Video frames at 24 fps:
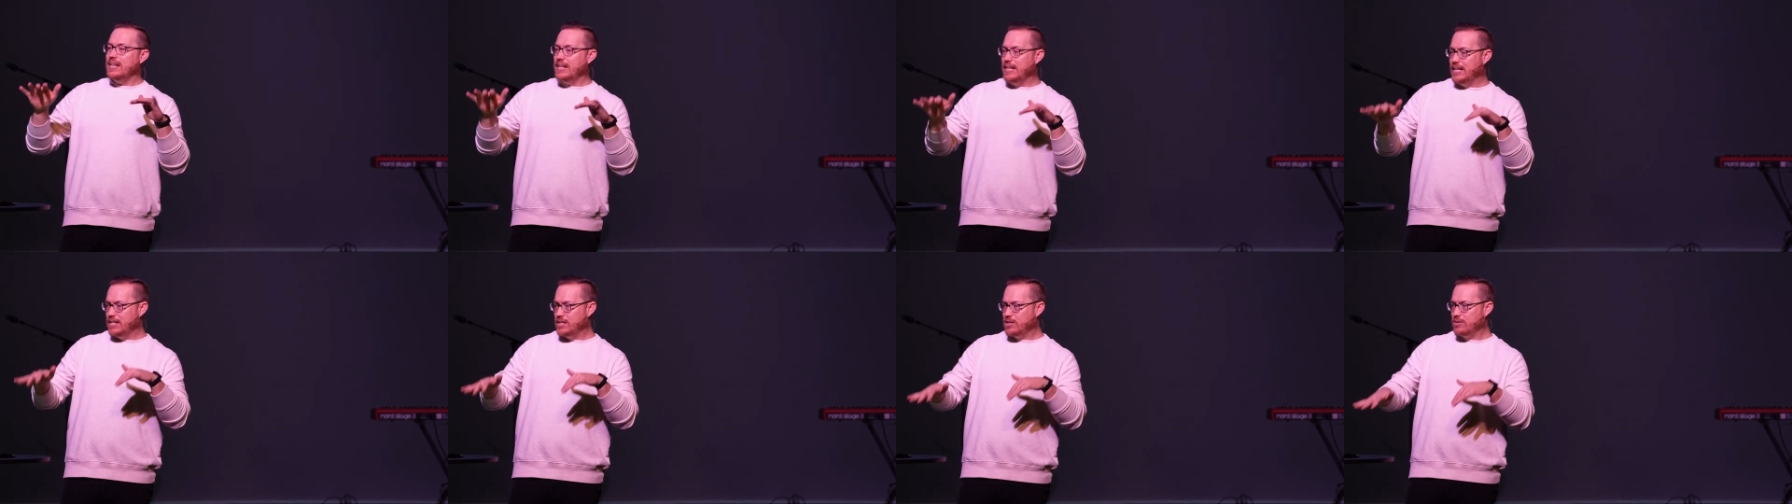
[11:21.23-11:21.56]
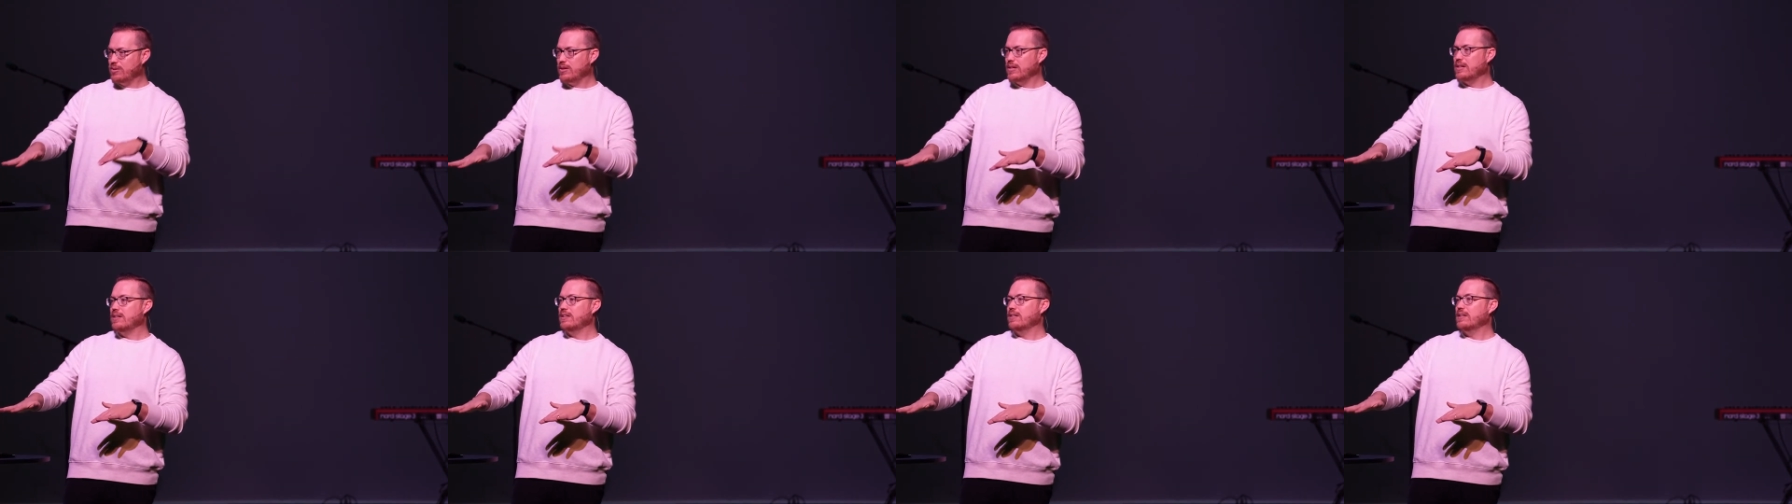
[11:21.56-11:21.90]

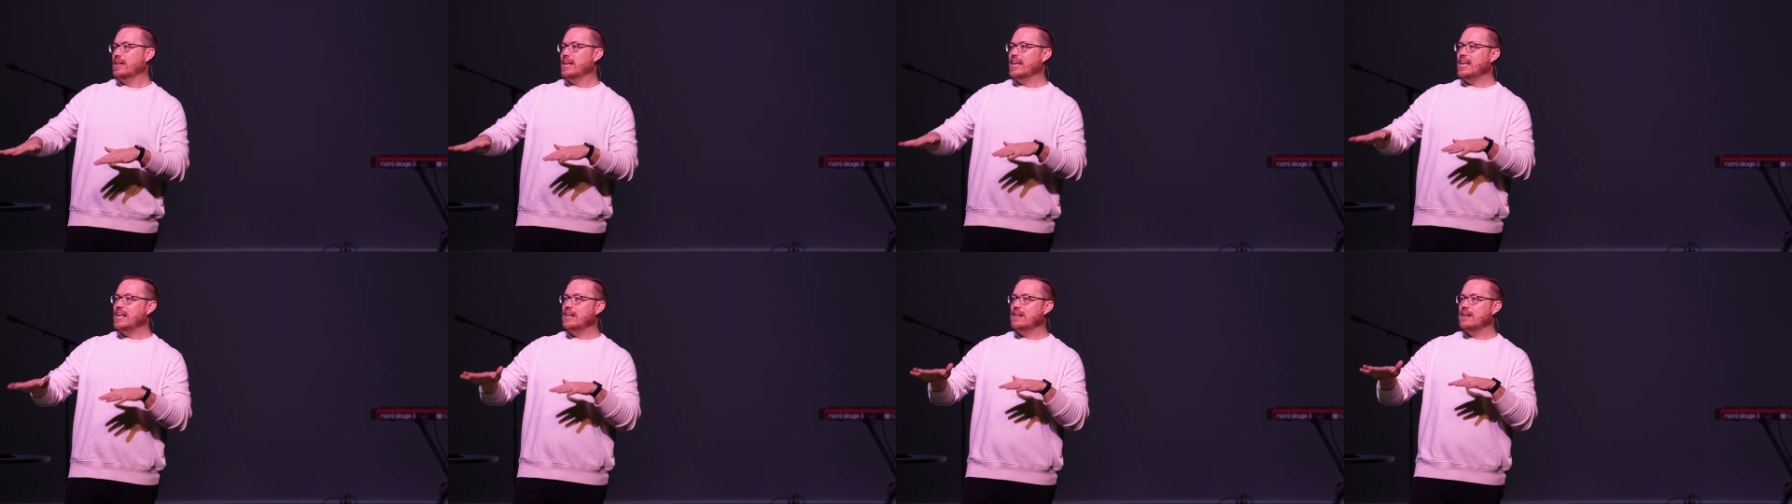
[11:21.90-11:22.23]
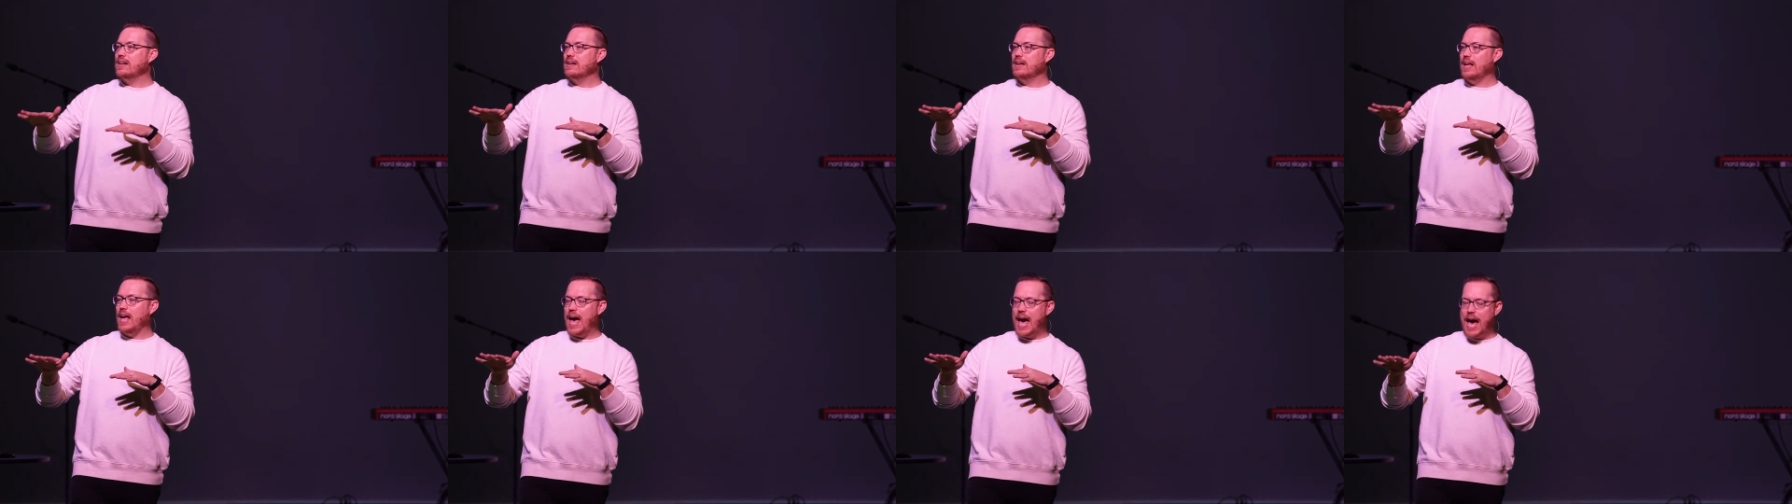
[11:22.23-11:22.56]
Israel
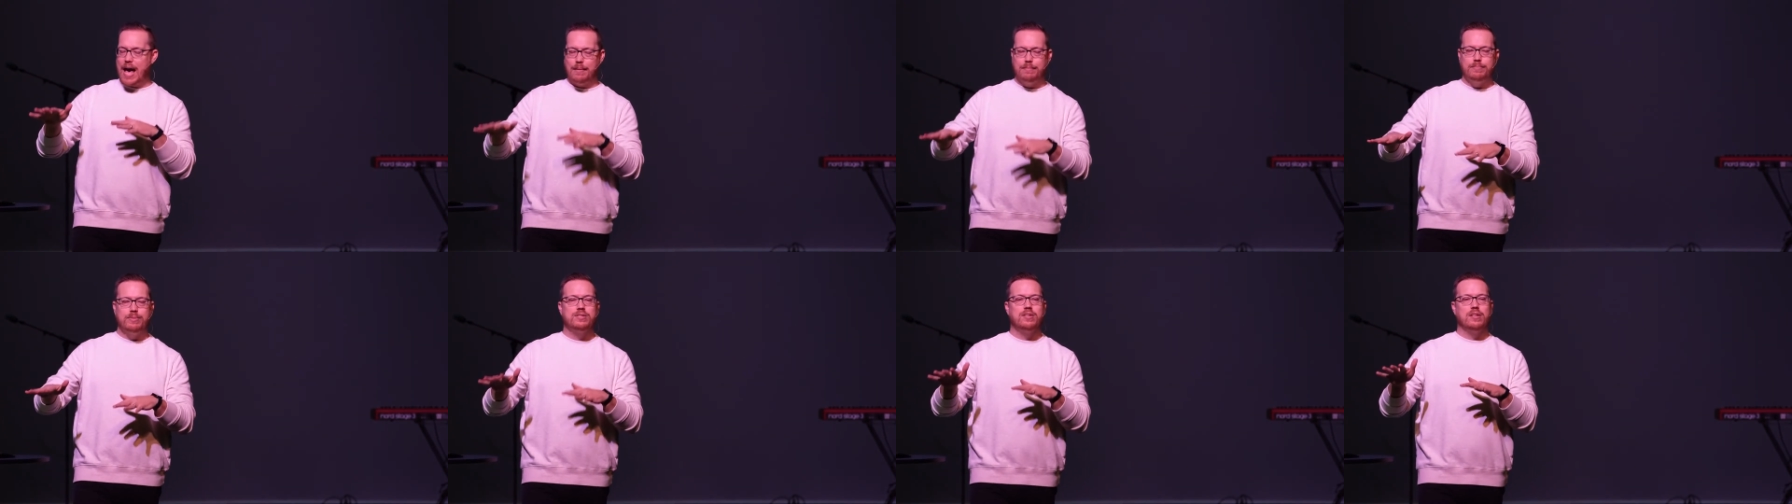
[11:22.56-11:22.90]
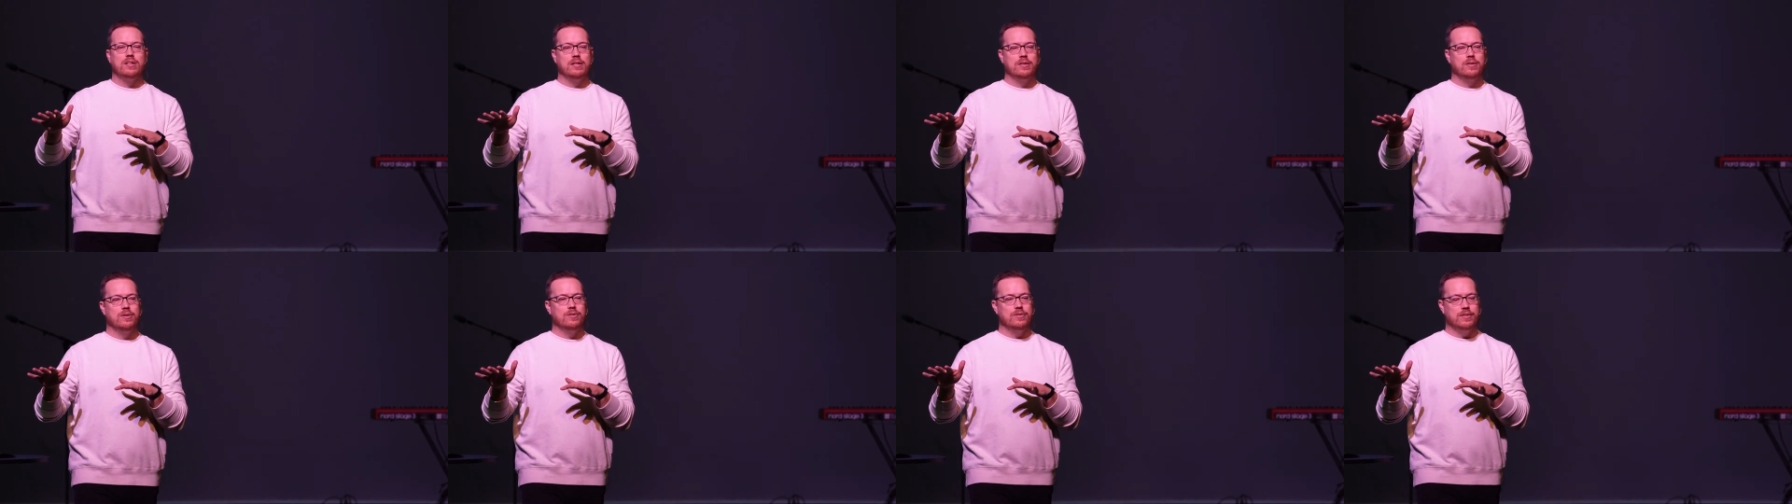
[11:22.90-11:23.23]
in
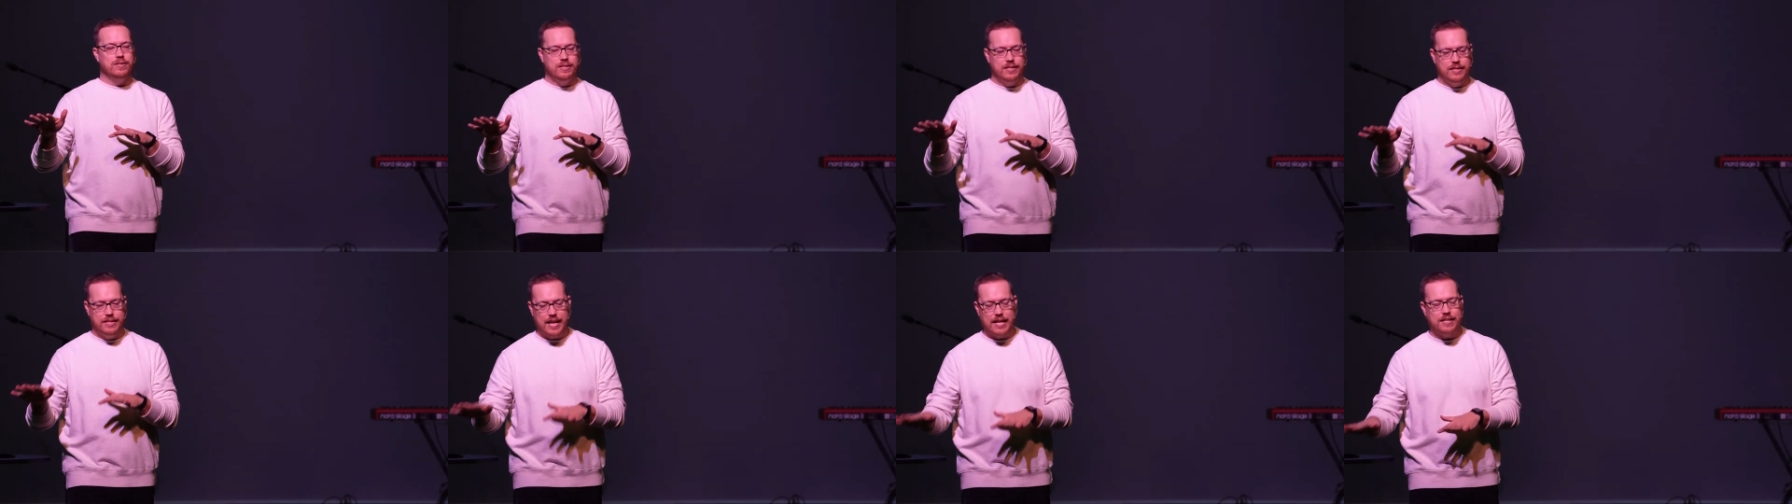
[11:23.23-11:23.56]
absolute